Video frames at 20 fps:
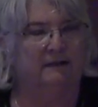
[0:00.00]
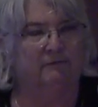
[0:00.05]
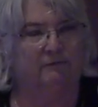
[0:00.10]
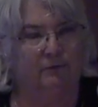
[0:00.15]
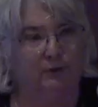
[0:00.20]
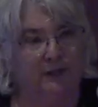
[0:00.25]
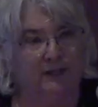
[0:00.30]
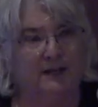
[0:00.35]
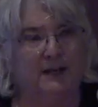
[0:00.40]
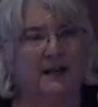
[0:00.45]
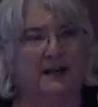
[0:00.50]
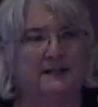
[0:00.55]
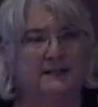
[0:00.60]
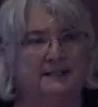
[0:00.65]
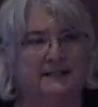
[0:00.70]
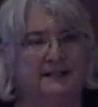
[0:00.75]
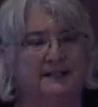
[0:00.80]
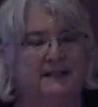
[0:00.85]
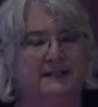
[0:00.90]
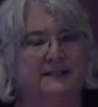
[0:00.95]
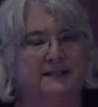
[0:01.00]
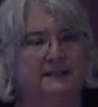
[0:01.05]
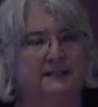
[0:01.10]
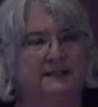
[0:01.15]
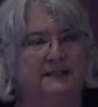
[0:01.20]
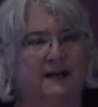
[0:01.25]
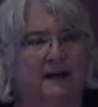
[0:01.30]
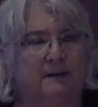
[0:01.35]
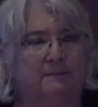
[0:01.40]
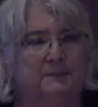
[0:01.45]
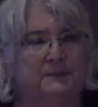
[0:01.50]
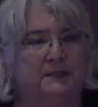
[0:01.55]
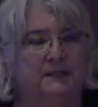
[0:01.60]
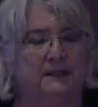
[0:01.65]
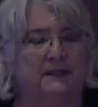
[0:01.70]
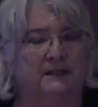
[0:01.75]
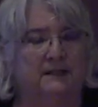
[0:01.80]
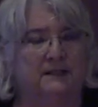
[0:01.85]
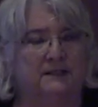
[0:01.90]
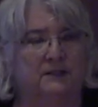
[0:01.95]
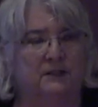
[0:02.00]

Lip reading: 49 states adopted it.